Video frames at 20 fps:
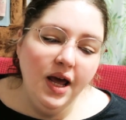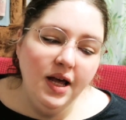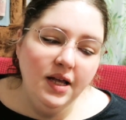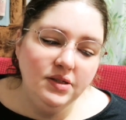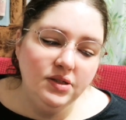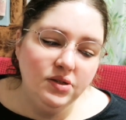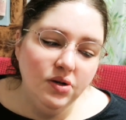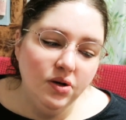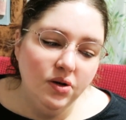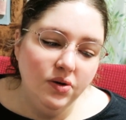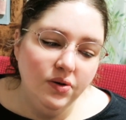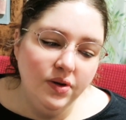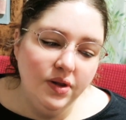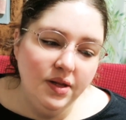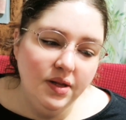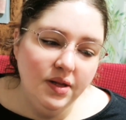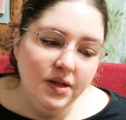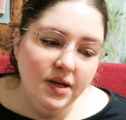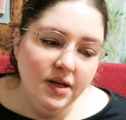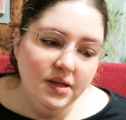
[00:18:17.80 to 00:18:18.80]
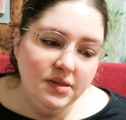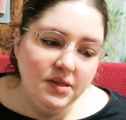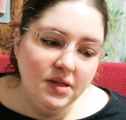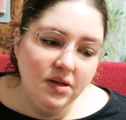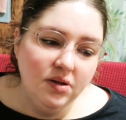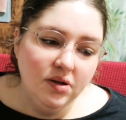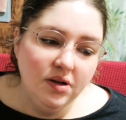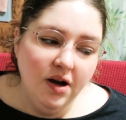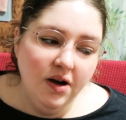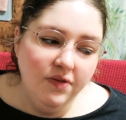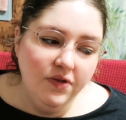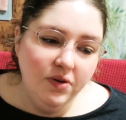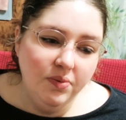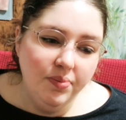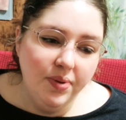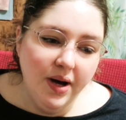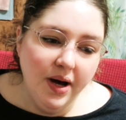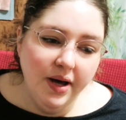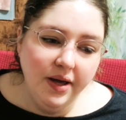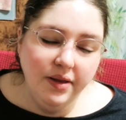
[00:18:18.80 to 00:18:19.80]
and so it's either
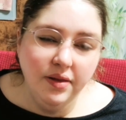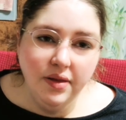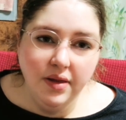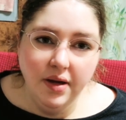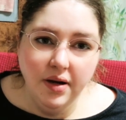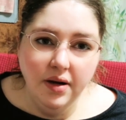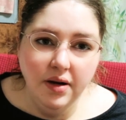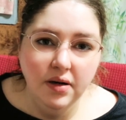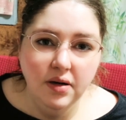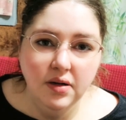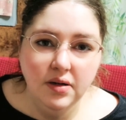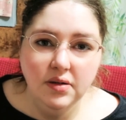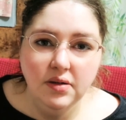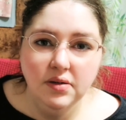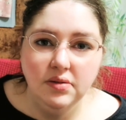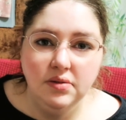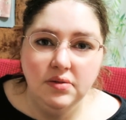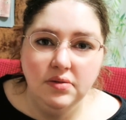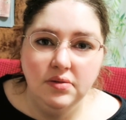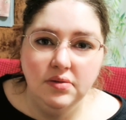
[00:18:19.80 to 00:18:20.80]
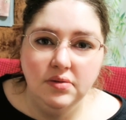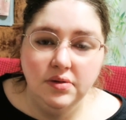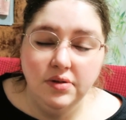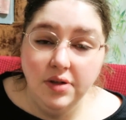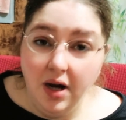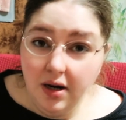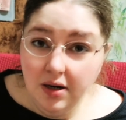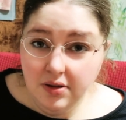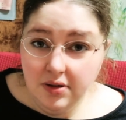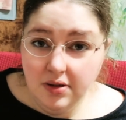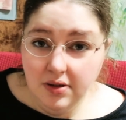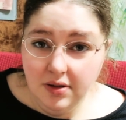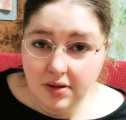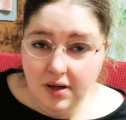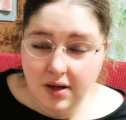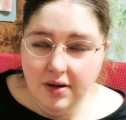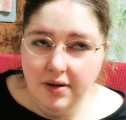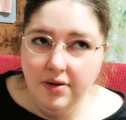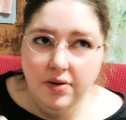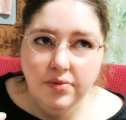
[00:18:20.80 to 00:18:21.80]
covered by their doctor,
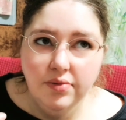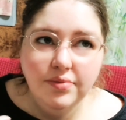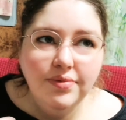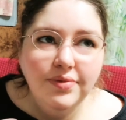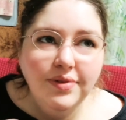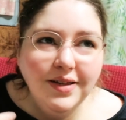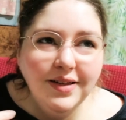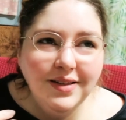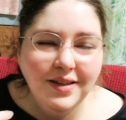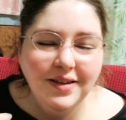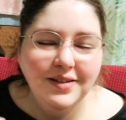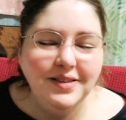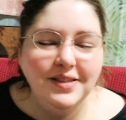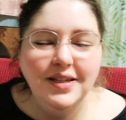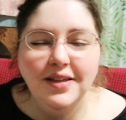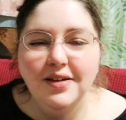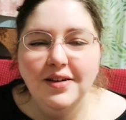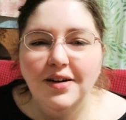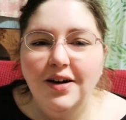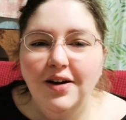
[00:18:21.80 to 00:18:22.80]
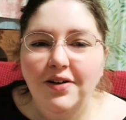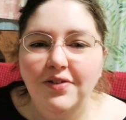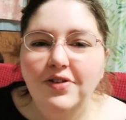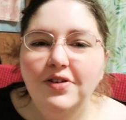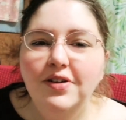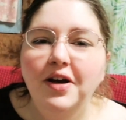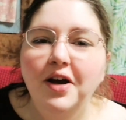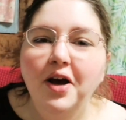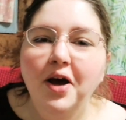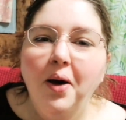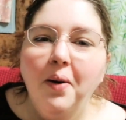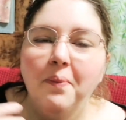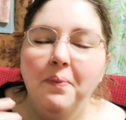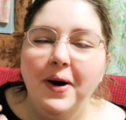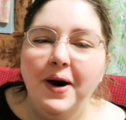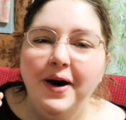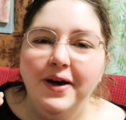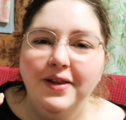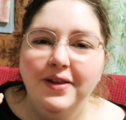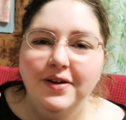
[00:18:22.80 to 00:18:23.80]
it's either covered
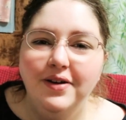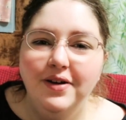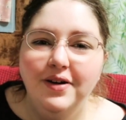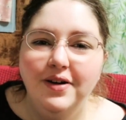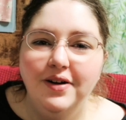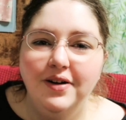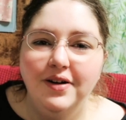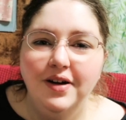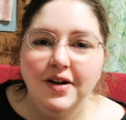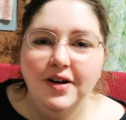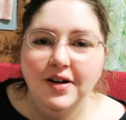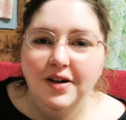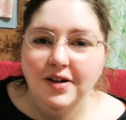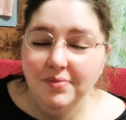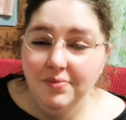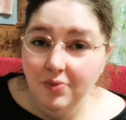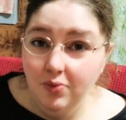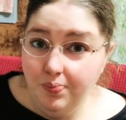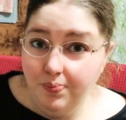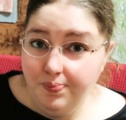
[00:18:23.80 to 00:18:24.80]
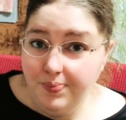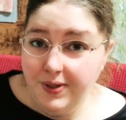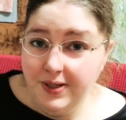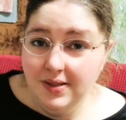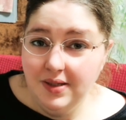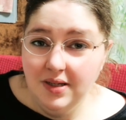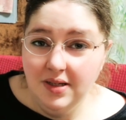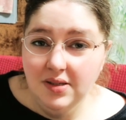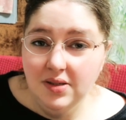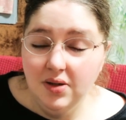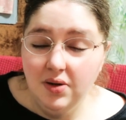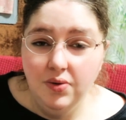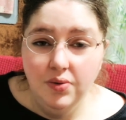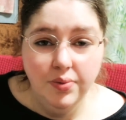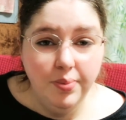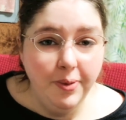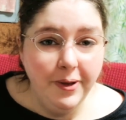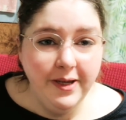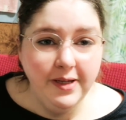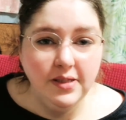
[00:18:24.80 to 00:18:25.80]
by their business, so
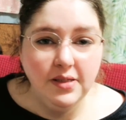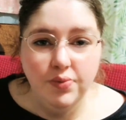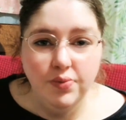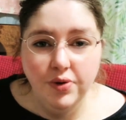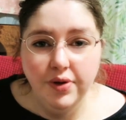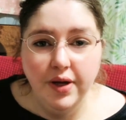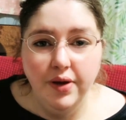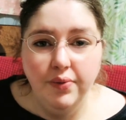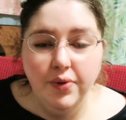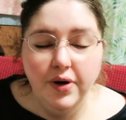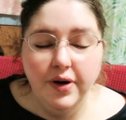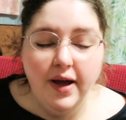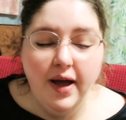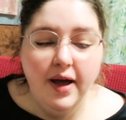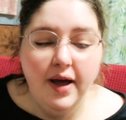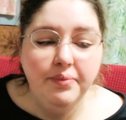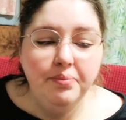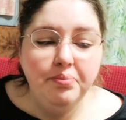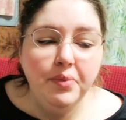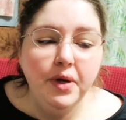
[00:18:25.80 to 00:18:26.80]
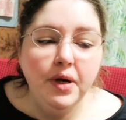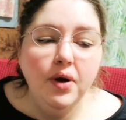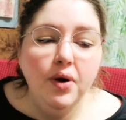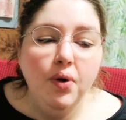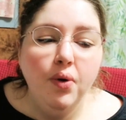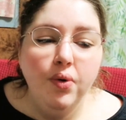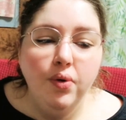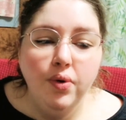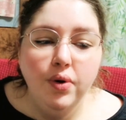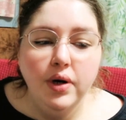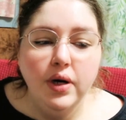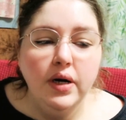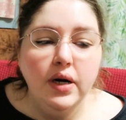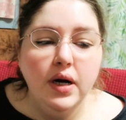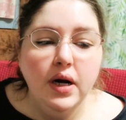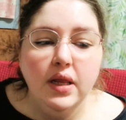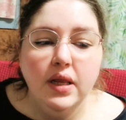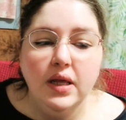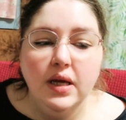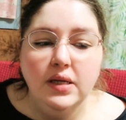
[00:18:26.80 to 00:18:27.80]
place where they work at, or
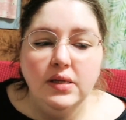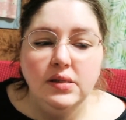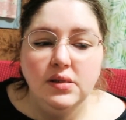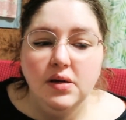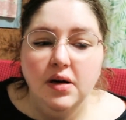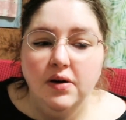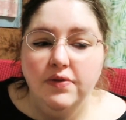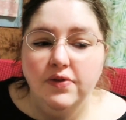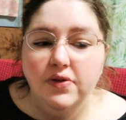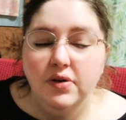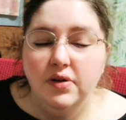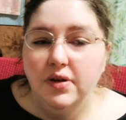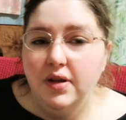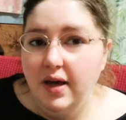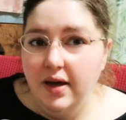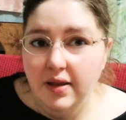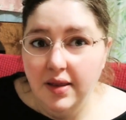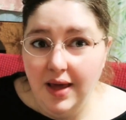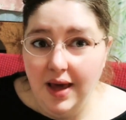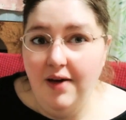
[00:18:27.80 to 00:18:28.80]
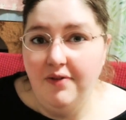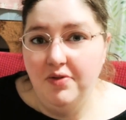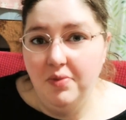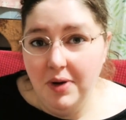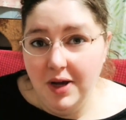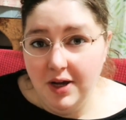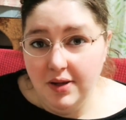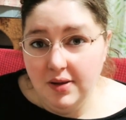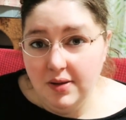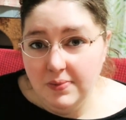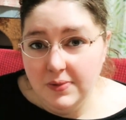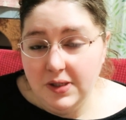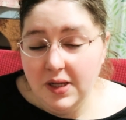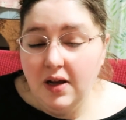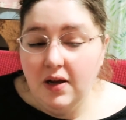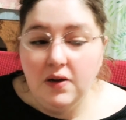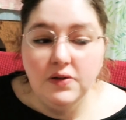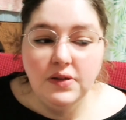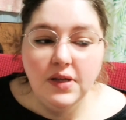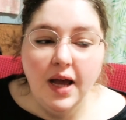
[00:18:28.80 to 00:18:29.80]
it's covered, they have to pay it
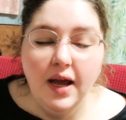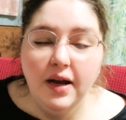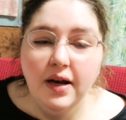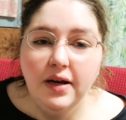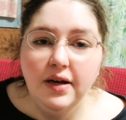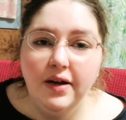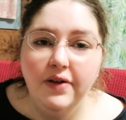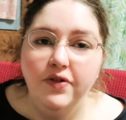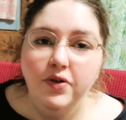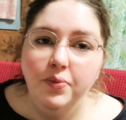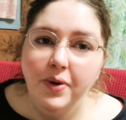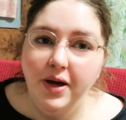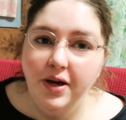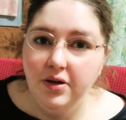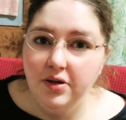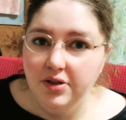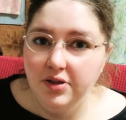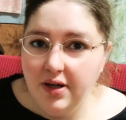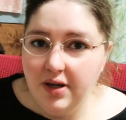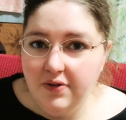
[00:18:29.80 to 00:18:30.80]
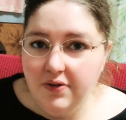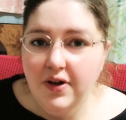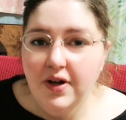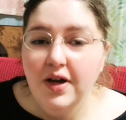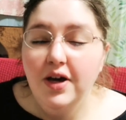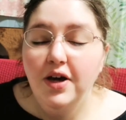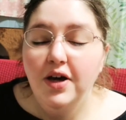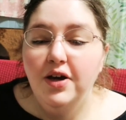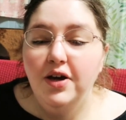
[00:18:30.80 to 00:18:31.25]
themselves. And if you pay it yourself,